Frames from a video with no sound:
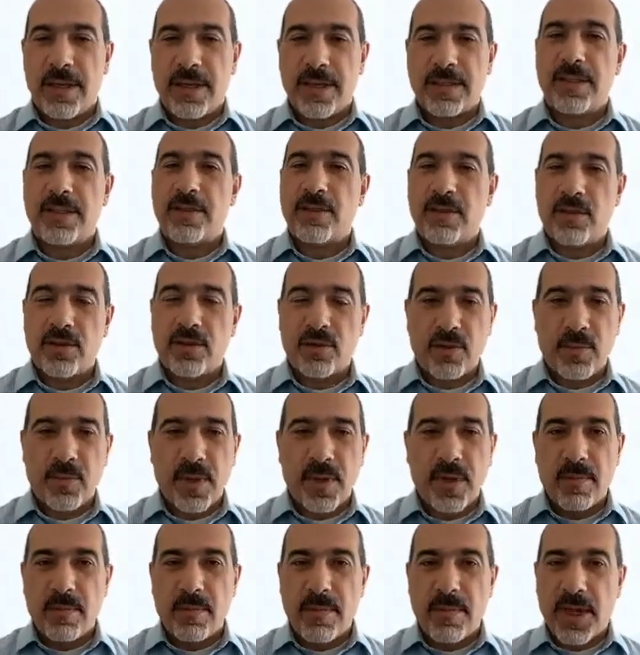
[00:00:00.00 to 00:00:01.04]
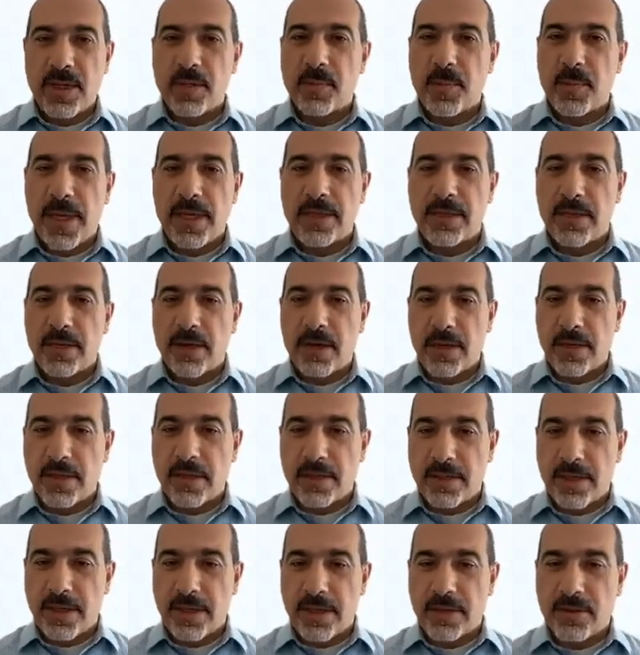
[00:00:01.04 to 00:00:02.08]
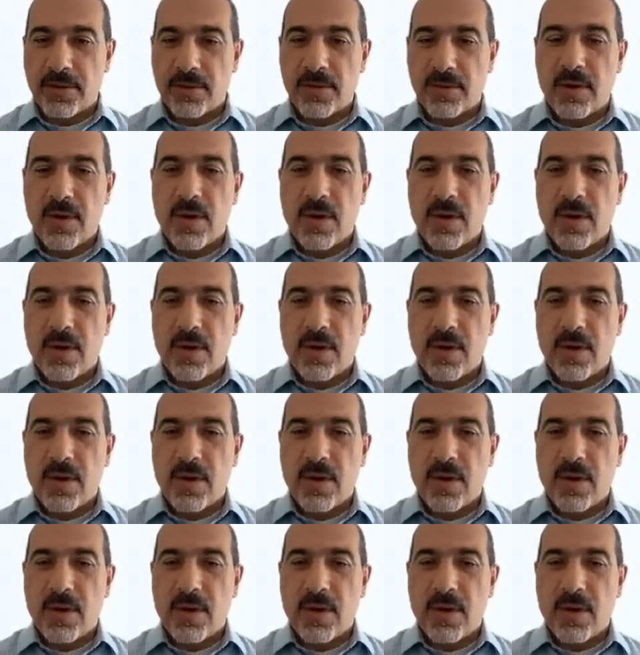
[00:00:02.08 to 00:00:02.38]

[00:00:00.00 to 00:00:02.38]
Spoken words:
is a distributed mesh-based architecture,